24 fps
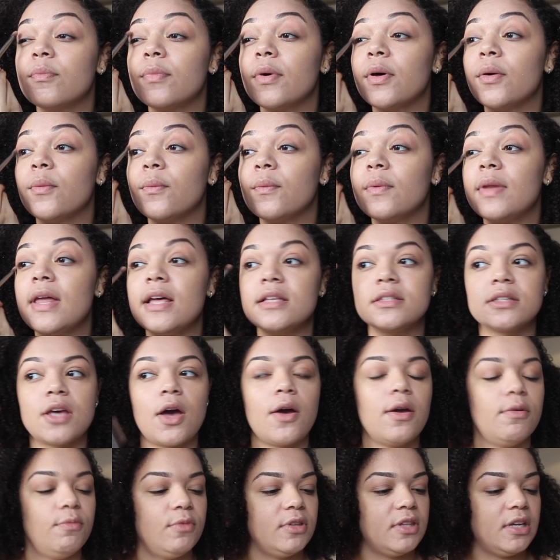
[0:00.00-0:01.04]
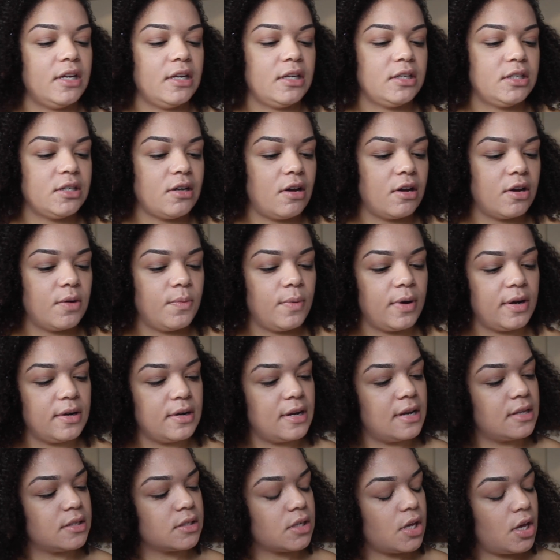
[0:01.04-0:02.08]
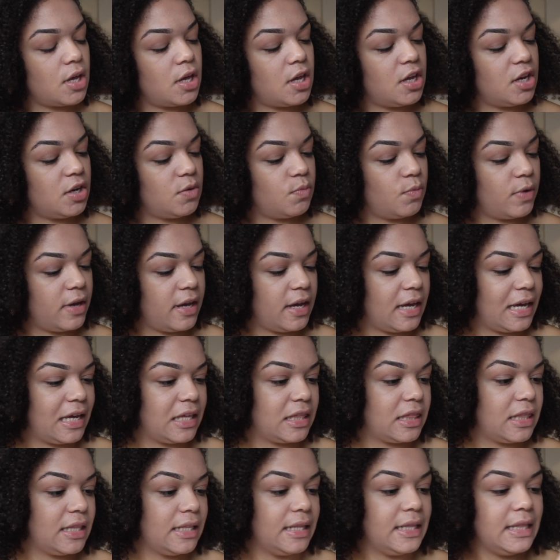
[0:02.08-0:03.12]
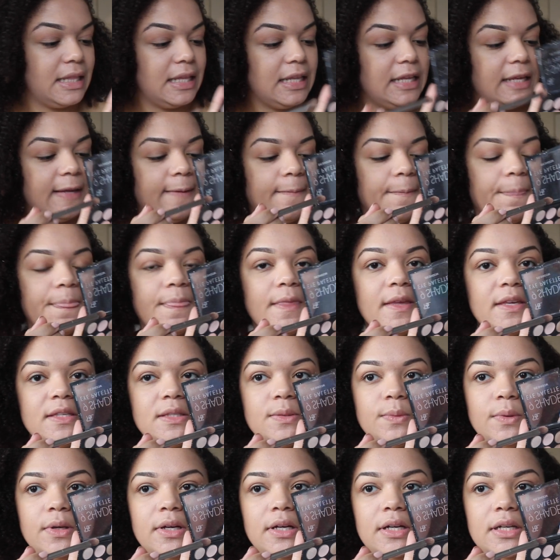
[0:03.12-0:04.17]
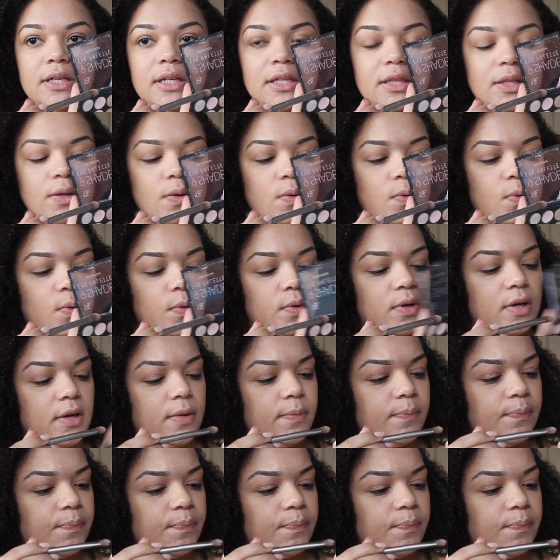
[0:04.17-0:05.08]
But let's go in with a dark one. Let's go in with this one in the corner.